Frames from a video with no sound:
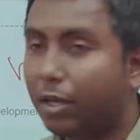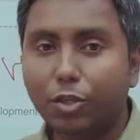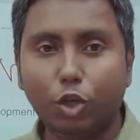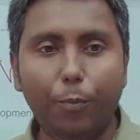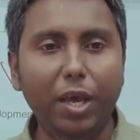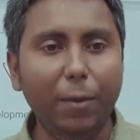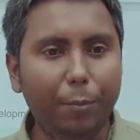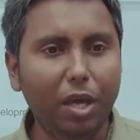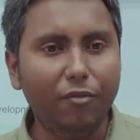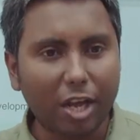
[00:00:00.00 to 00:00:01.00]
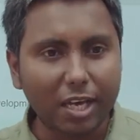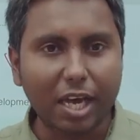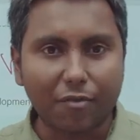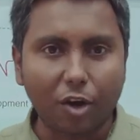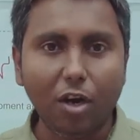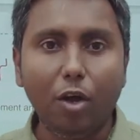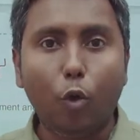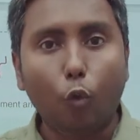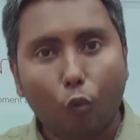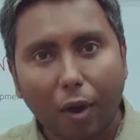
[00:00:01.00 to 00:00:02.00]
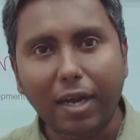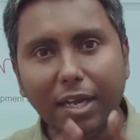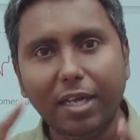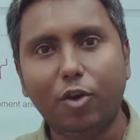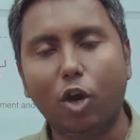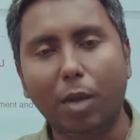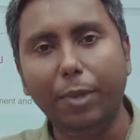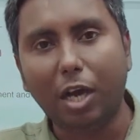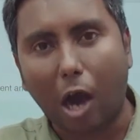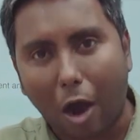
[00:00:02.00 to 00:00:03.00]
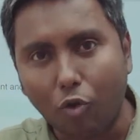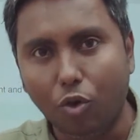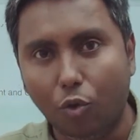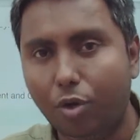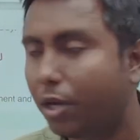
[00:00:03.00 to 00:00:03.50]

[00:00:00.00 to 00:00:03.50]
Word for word: So be, be very careful. World Economic Outlook.